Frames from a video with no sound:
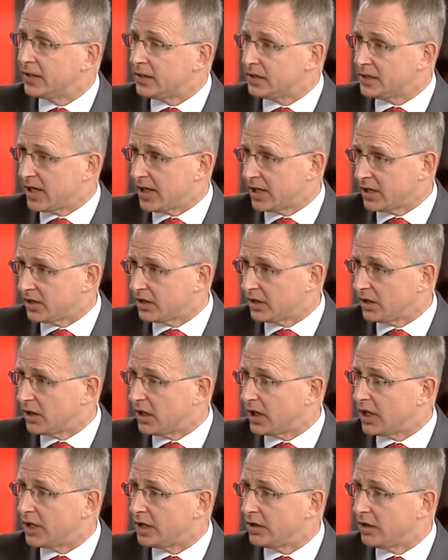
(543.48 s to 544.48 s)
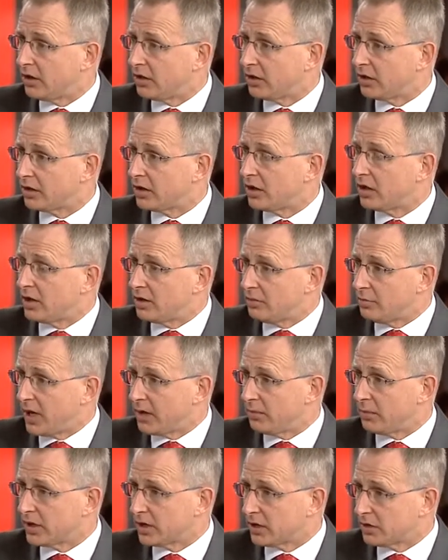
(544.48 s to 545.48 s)
taken the lead on
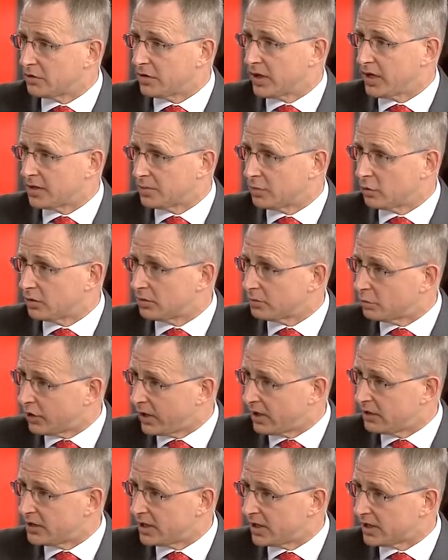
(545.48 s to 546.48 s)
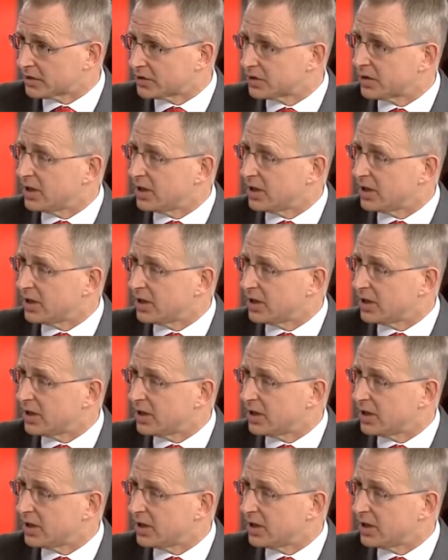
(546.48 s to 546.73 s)
public transport projects.